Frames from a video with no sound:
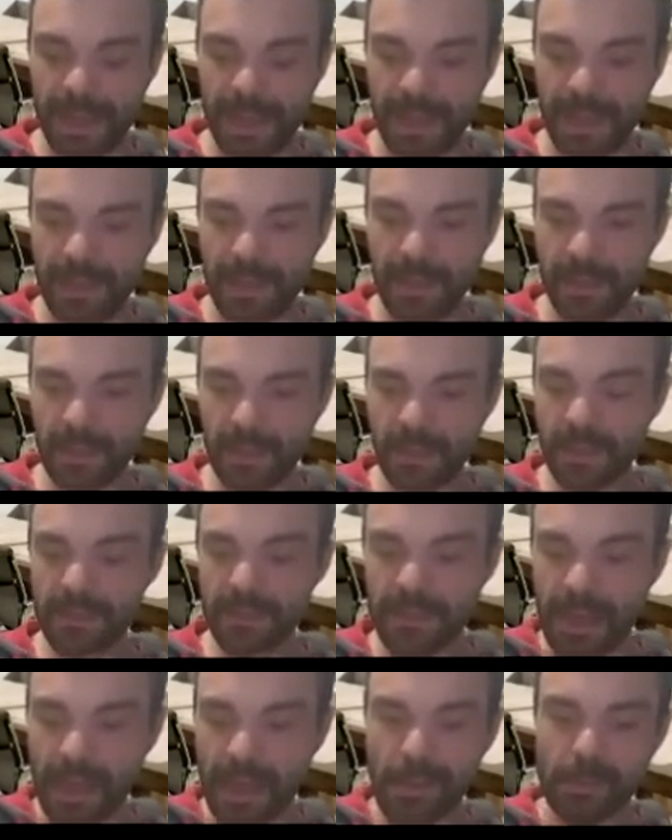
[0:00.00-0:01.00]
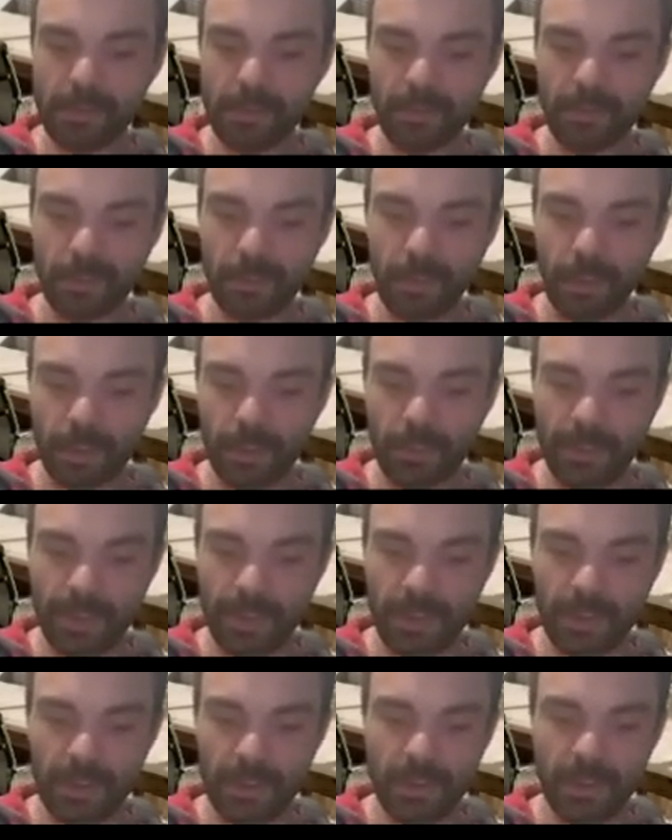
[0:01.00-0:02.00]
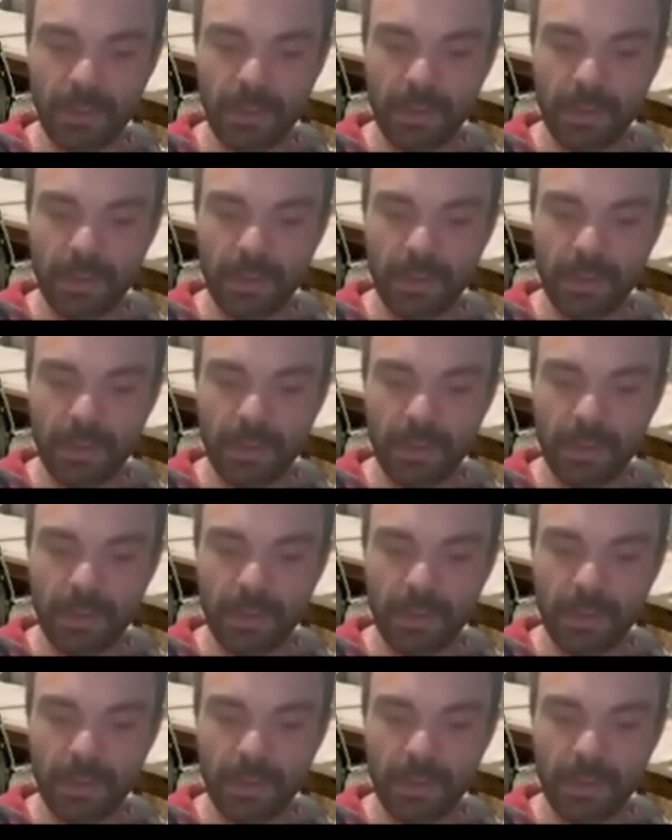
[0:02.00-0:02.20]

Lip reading: A down from block B,